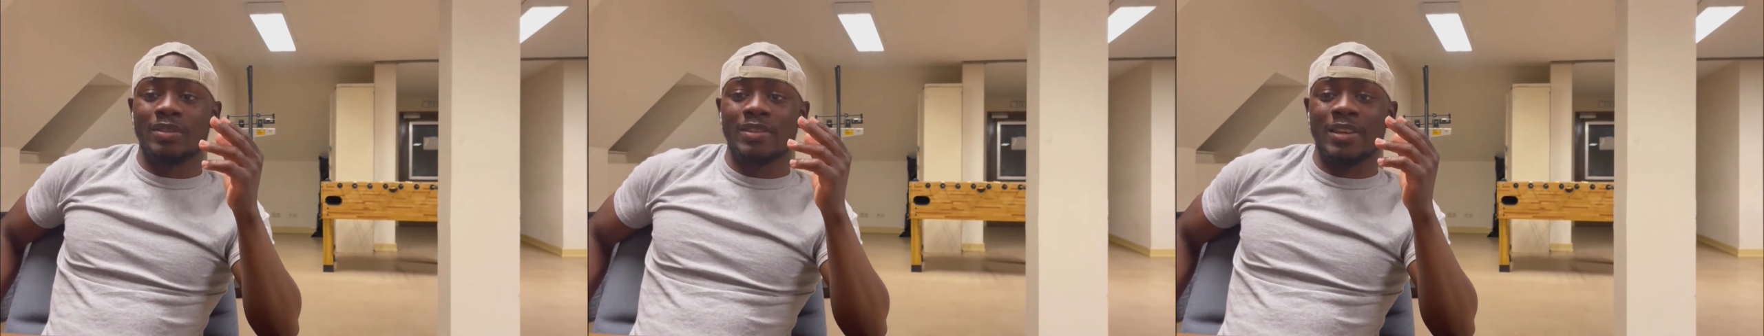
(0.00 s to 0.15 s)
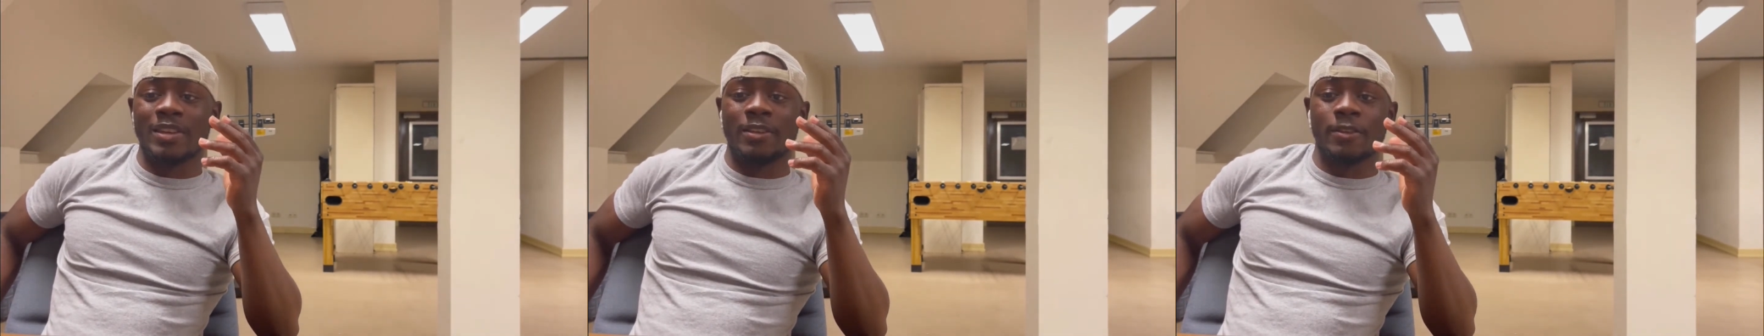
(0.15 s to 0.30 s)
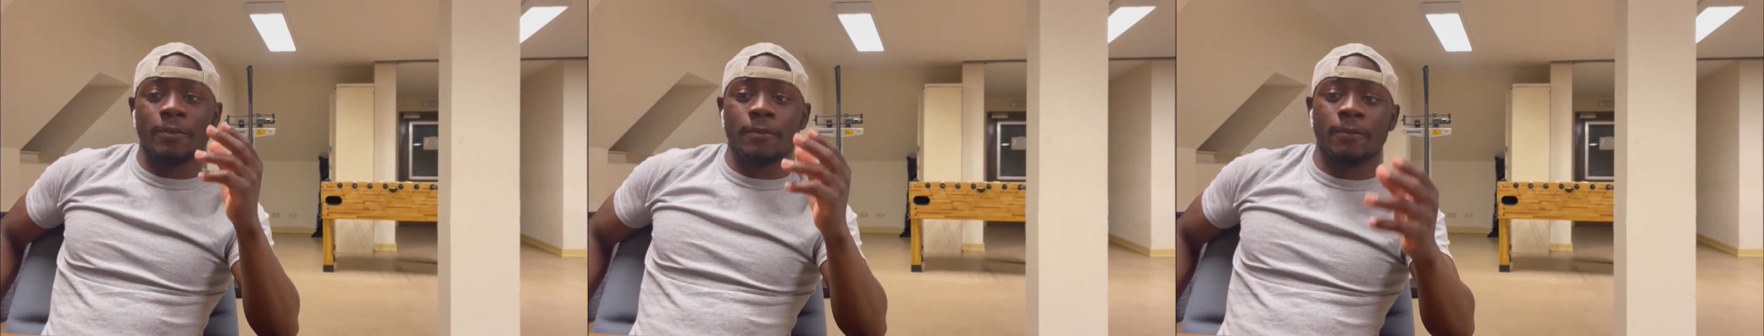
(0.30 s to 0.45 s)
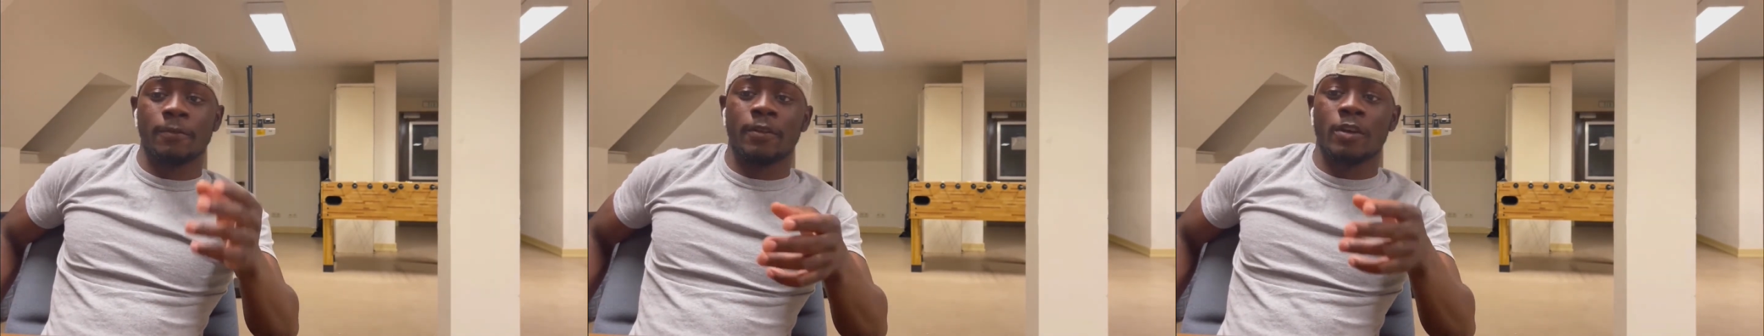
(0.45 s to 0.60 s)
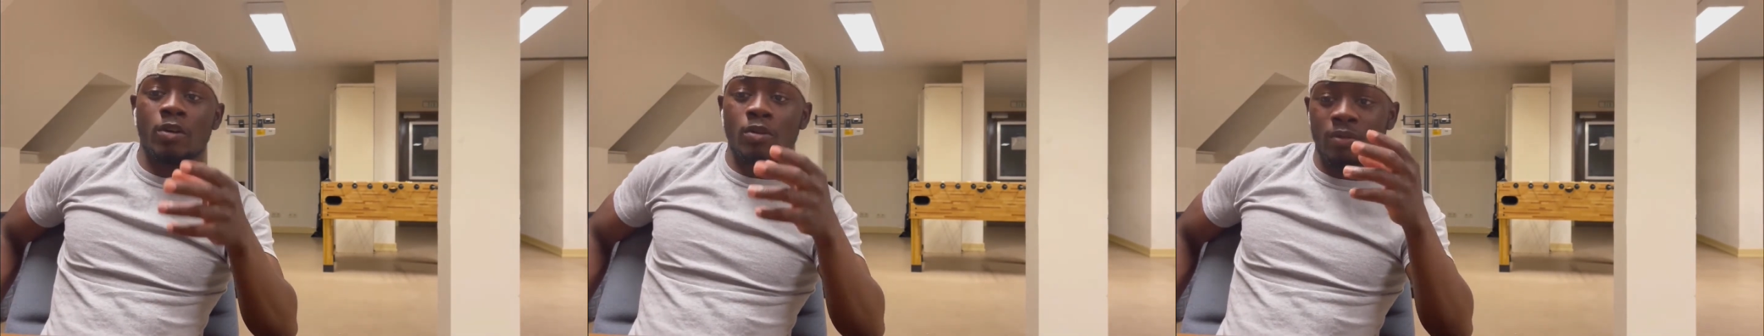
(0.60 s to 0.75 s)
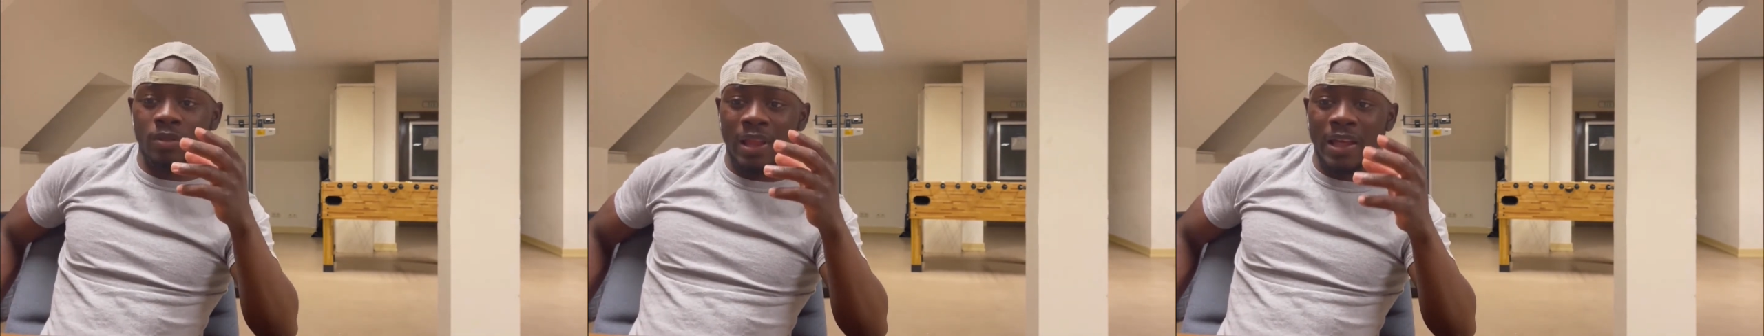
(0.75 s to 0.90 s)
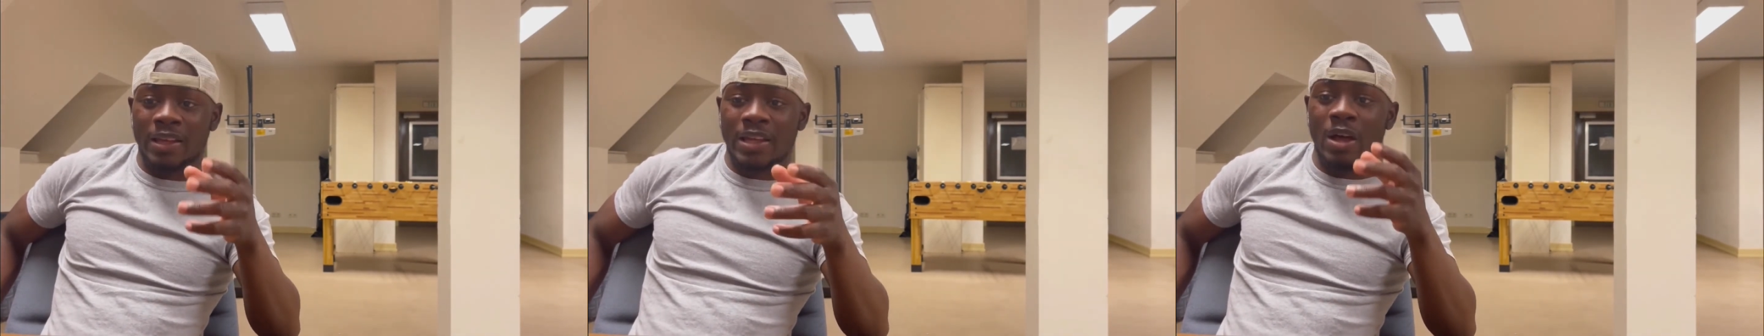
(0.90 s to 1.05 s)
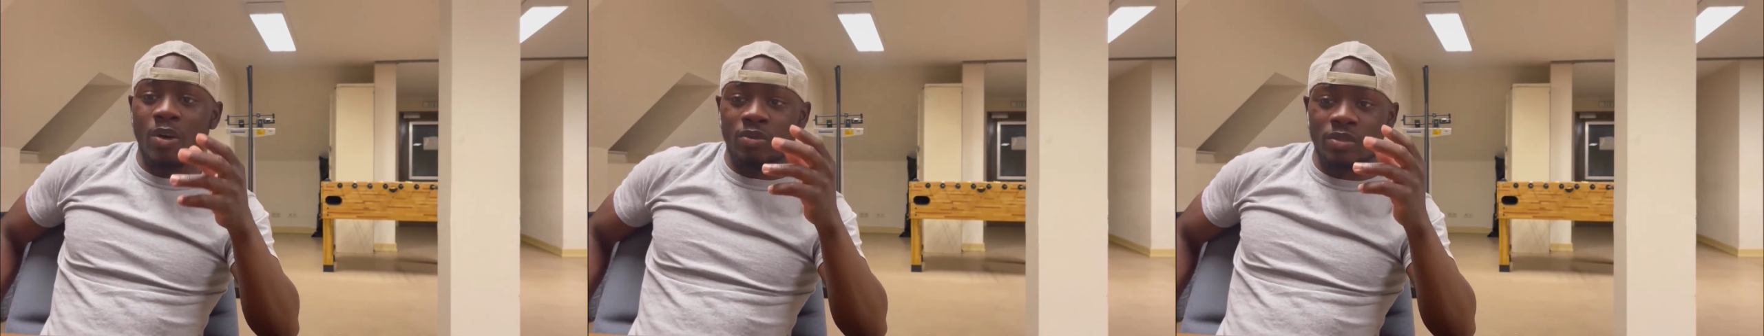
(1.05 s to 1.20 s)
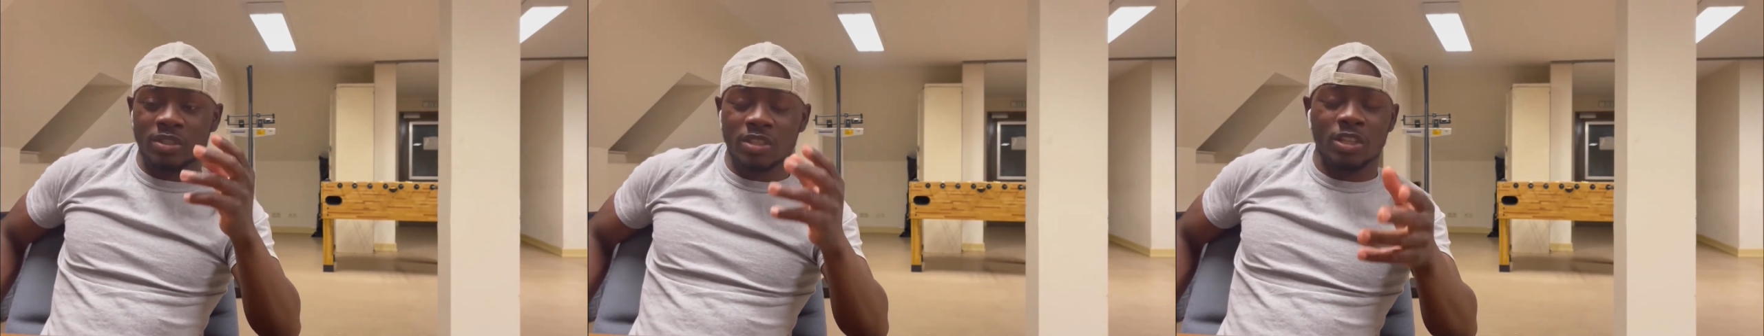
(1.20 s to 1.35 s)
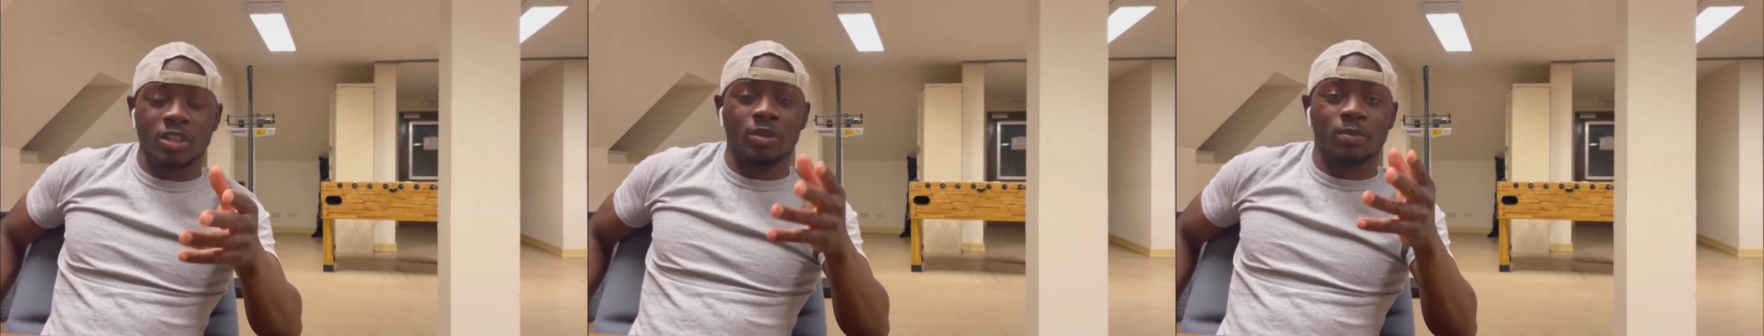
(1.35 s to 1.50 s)
that it felt like I was
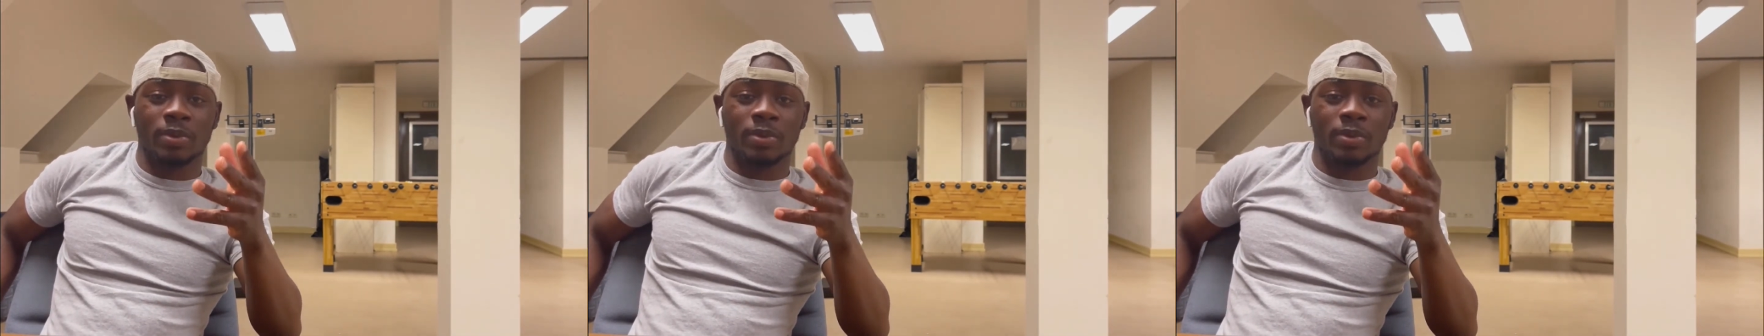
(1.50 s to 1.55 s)
still